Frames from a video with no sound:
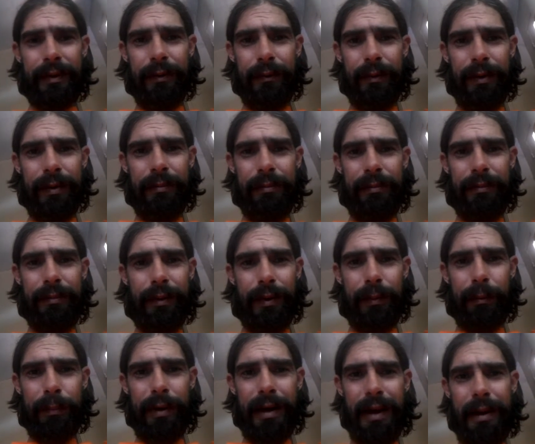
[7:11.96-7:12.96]

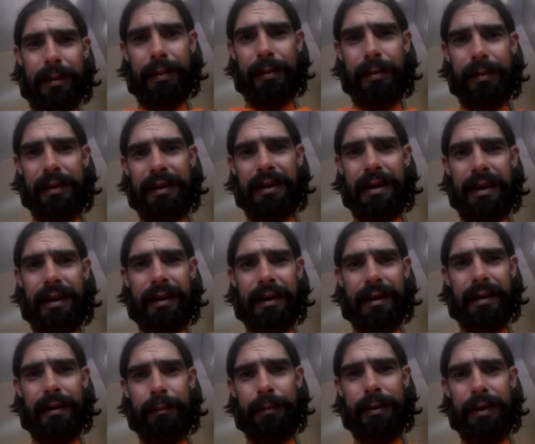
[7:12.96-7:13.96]
we're probably not
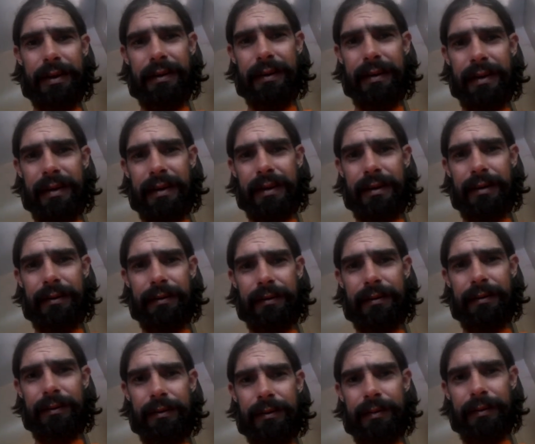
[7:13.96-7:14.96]
going to be there.
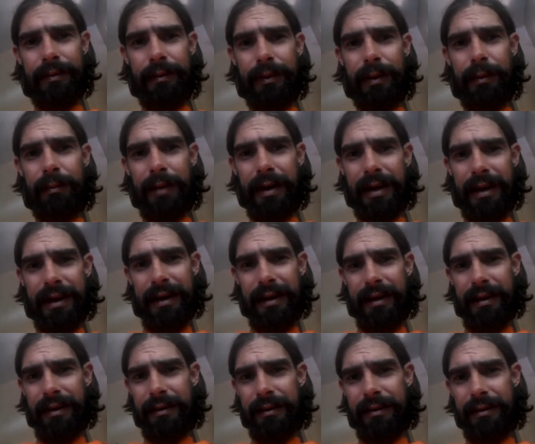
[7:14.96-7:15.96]
We
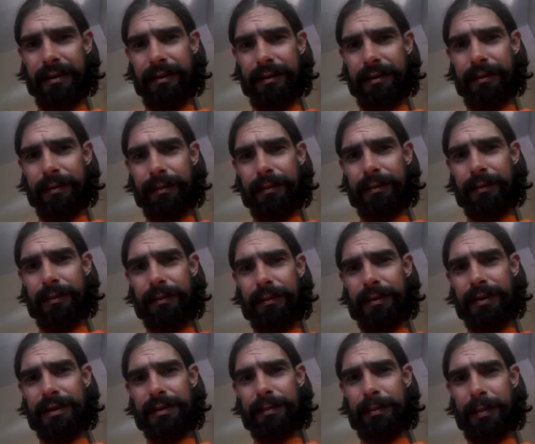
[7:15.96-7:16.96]
might.
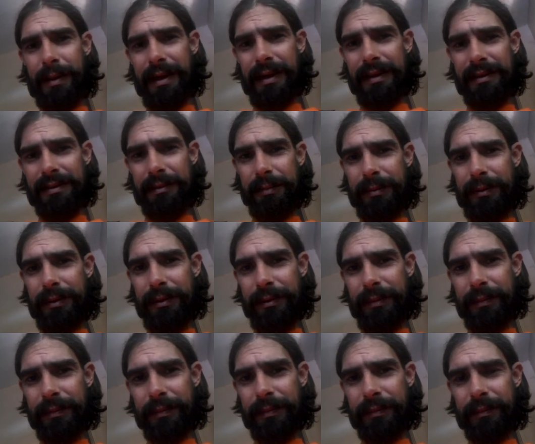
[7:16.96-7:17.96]
It's
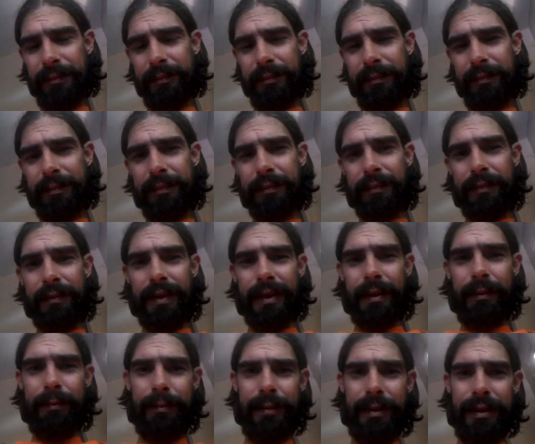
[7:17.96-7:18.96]
possible,
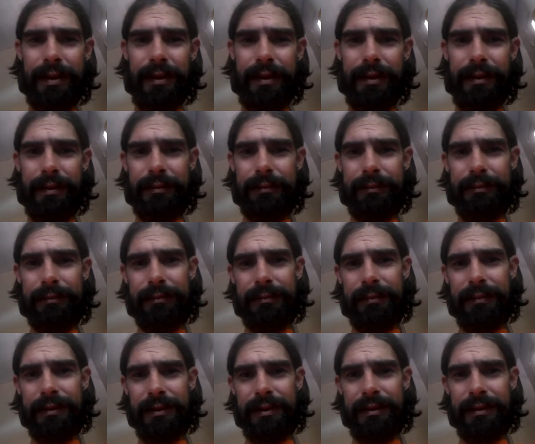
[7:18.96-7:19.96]
but
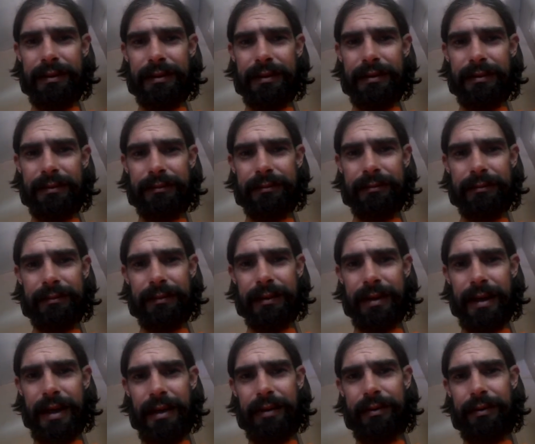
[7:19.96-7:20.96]

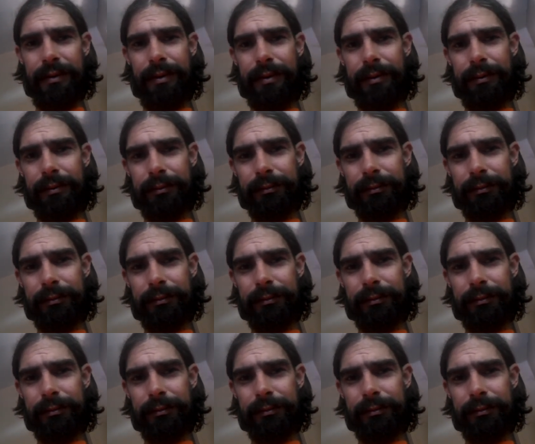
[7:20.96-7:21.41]
I don't know.